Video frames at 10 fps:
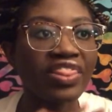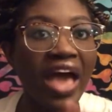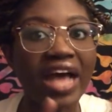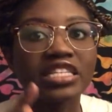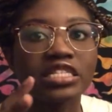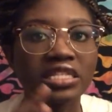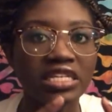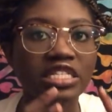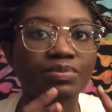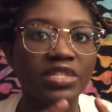that's
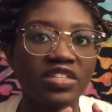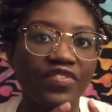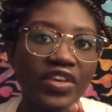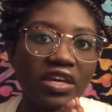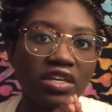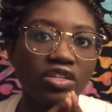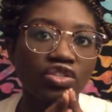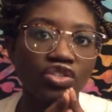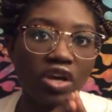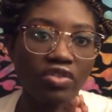this specific
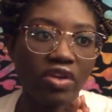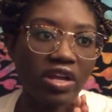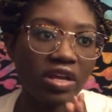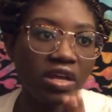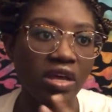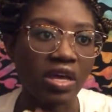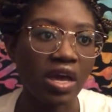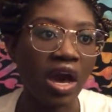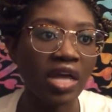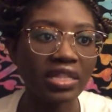genre,
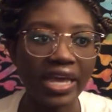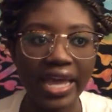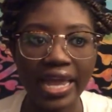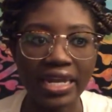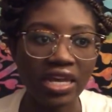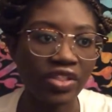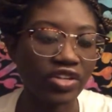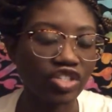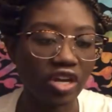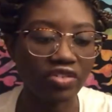unlike any
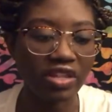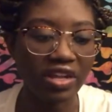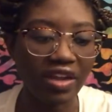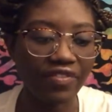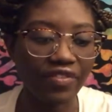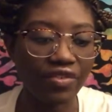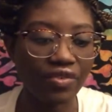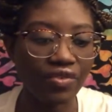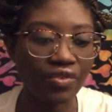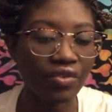other genre that I've
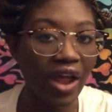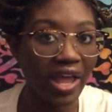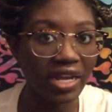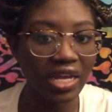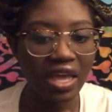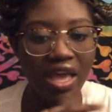read.